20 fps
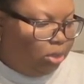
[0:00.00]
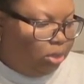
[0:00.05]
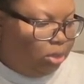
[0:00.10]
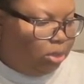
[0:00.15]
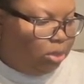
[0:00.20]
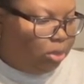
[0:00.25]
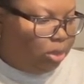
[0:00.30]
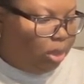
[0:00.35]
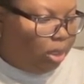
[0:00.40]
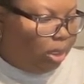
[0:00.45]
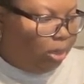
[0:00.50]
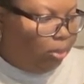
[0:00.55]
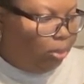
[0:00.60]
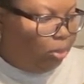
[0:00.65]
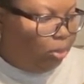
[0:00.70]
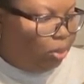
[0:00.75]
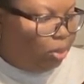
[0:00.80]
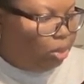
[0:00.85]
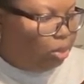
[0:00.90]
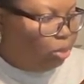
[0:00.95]
So I'm
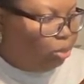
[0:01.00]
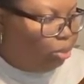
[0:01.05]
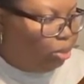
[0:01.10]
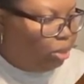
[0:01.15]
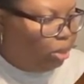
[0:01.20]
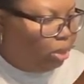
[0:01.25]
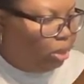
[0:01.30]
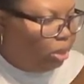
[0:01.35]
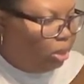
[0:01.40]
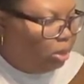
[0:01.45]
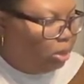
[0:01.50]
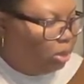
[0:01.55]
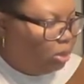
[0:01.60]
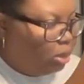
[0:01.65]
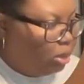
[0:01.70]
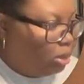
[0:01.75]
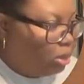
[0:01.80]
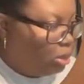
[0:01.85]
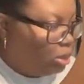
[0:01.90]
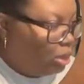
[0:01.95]
going to put this to
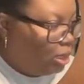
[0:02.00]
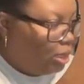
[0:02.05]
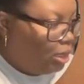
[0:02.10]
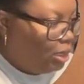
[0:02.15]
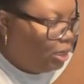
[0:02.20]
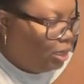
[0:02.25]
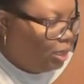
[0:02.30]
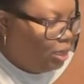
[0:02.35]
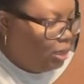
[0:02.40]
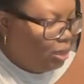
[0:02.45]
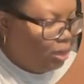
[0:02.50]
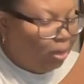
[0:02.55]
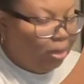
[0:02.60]
the side